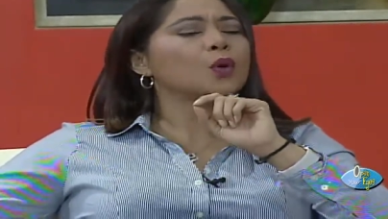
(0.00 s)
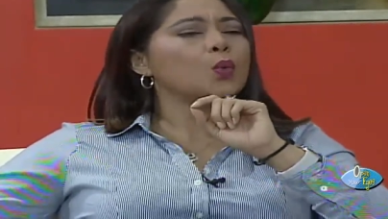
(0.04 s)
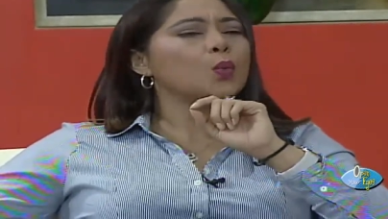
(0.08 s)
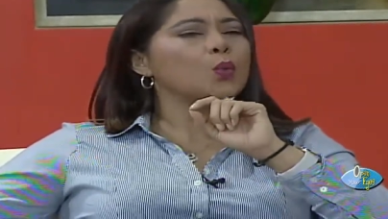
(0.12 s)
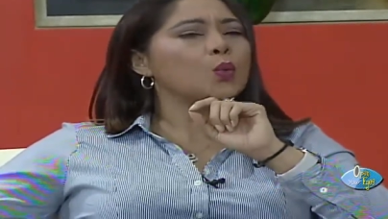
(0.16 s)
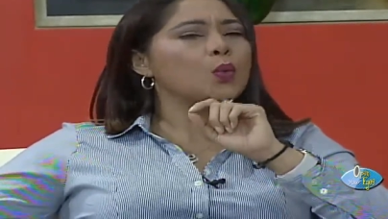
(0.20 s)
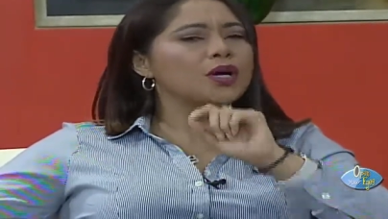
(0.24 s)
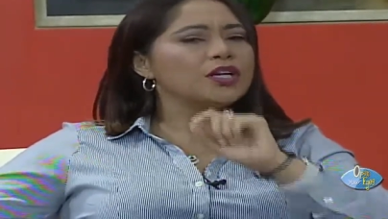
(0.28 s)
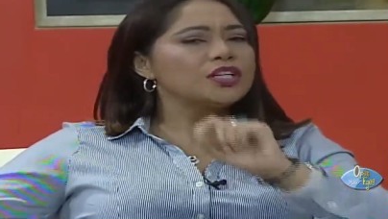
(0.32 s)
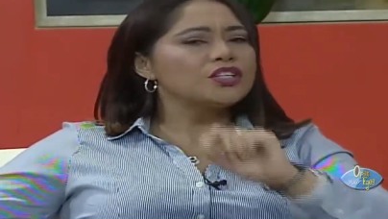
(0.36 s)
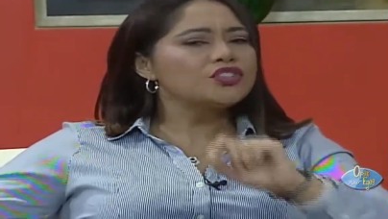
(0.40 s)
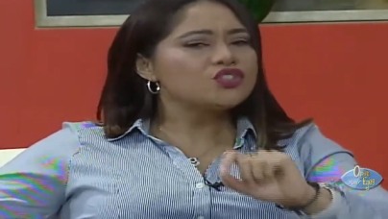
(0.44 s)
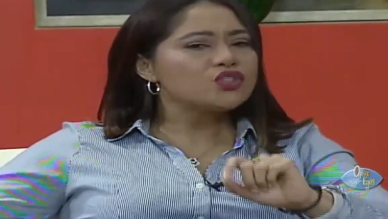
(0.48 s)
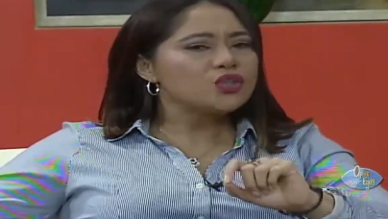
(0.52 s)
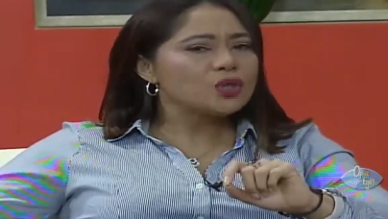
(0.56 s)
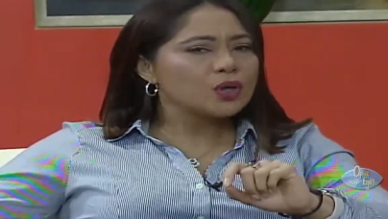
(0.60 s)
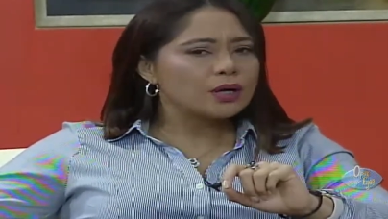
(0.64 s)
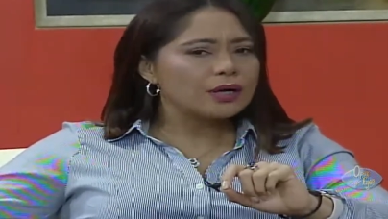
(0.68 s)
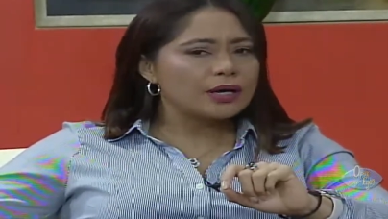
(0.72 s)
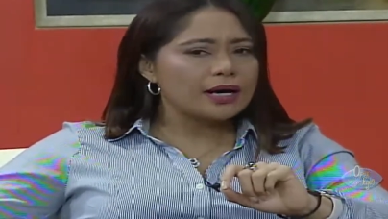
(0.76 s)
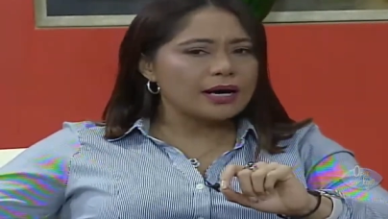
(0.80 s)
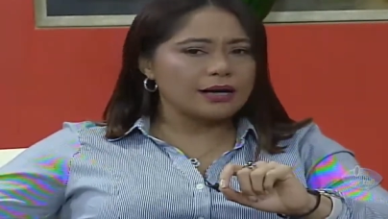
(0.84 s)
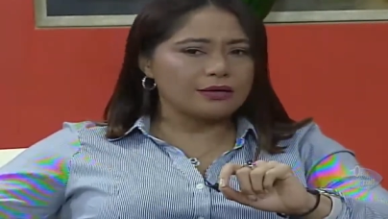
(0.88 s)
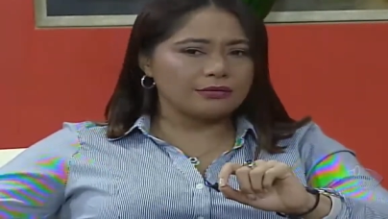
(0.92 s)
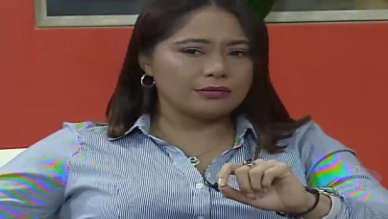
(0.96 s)
what is
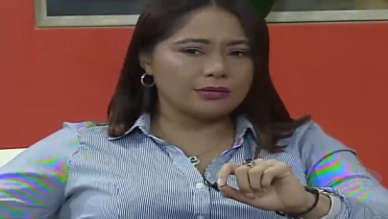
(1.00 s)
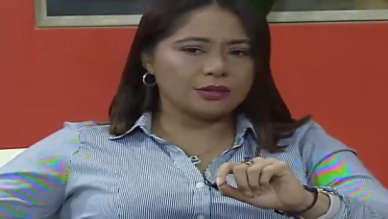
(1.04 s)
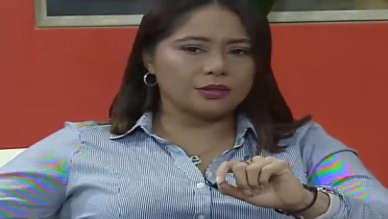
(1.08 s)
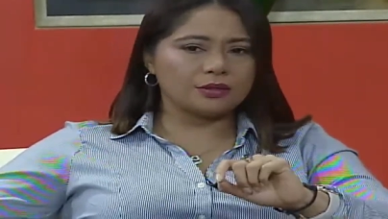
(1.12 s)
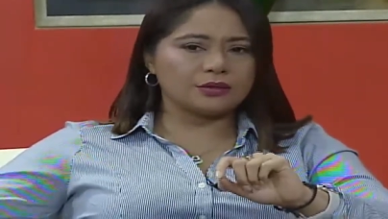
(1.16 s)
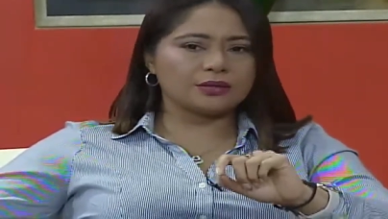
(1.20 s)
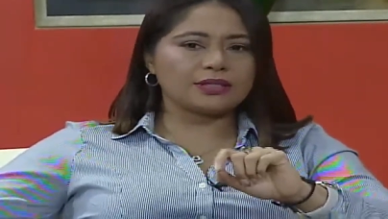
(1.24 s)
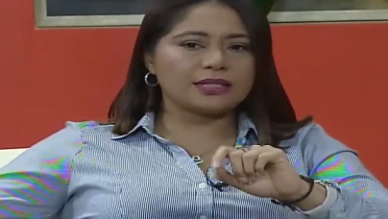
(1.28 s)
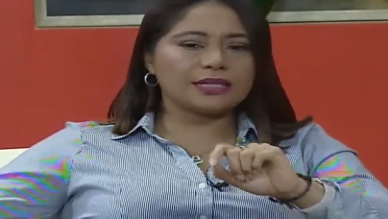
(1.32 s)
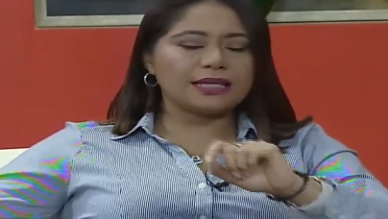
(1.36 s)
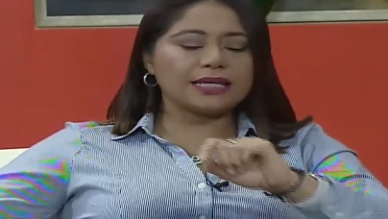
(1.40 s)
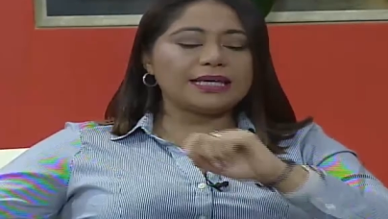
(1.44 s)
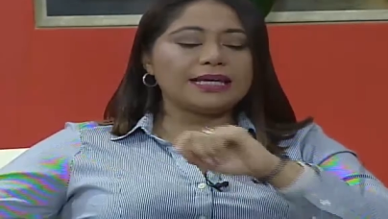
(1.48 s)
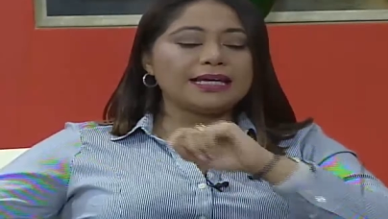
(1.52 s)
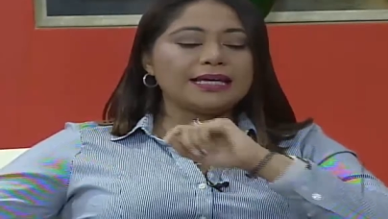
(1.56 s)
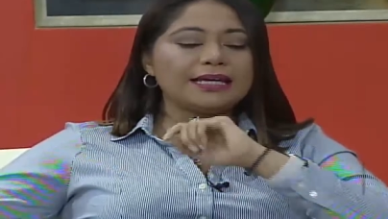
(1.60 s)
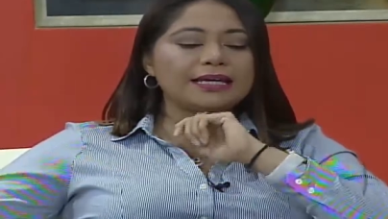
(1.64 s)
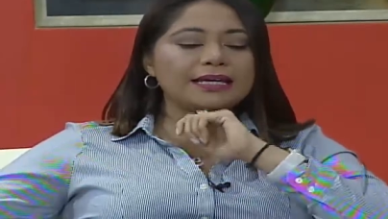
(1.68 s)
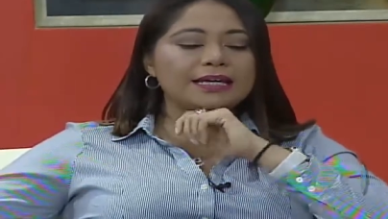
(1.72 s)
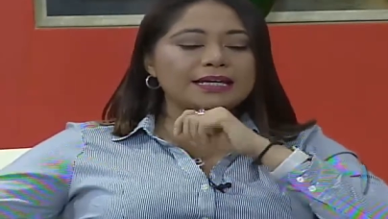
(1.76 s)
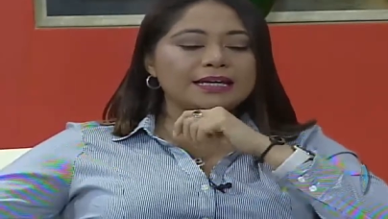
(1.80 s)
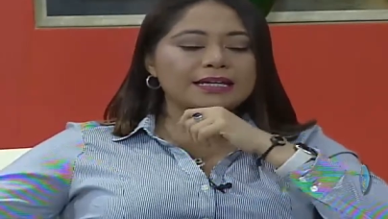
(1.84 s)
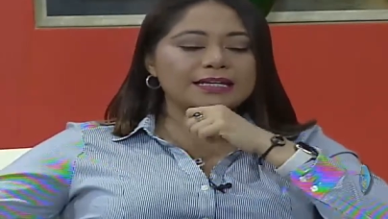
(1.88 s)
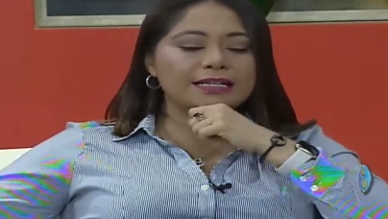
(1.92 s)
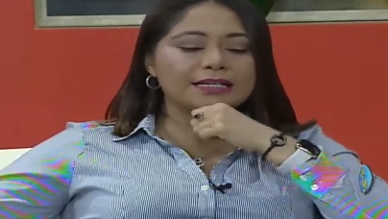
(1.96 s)
your outlook
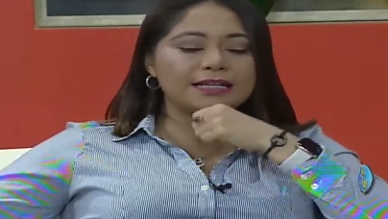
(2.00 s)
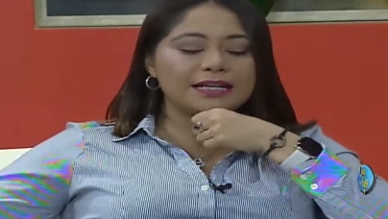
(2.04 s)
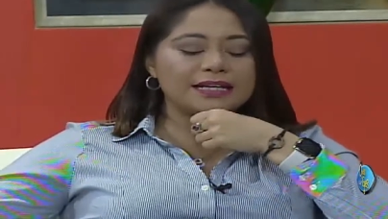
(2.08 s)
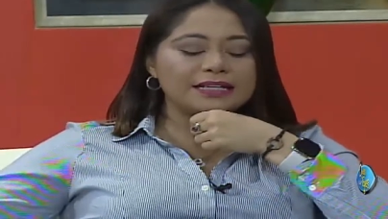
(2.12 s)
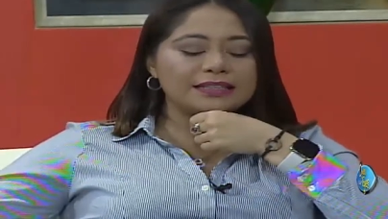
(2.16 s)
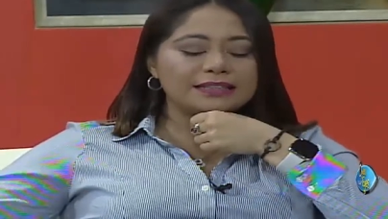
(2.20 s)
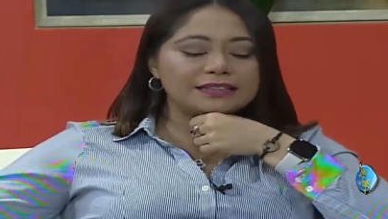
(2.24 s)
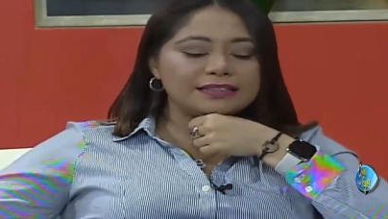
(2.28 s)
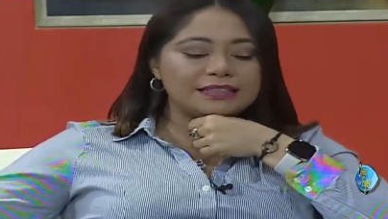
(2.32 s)
in